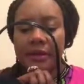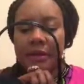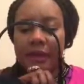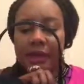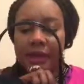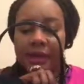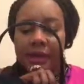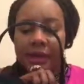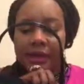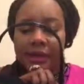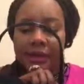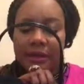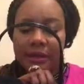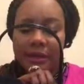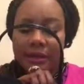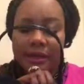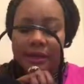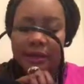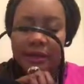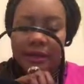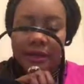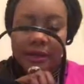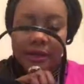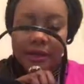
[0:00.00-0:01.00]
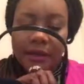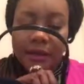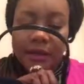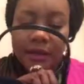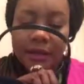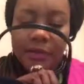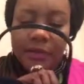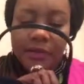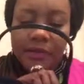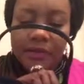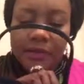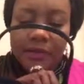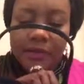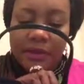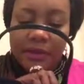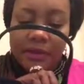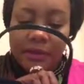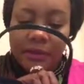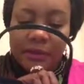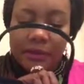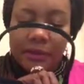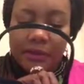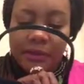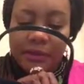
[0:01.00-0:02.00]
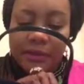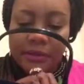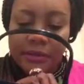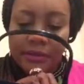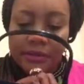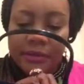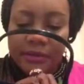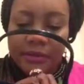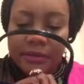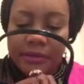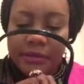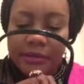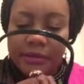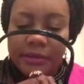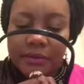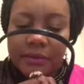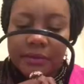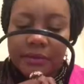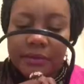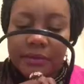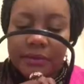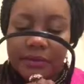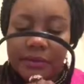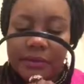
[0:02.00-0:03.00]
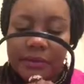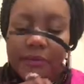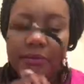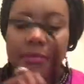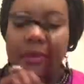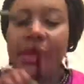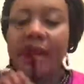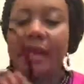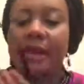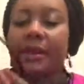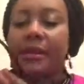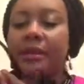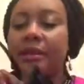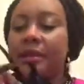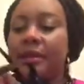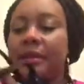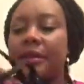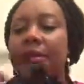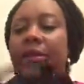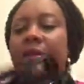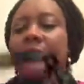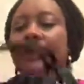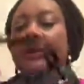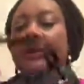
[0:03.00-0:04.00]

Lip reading: Yeah, it's got the name of the makers.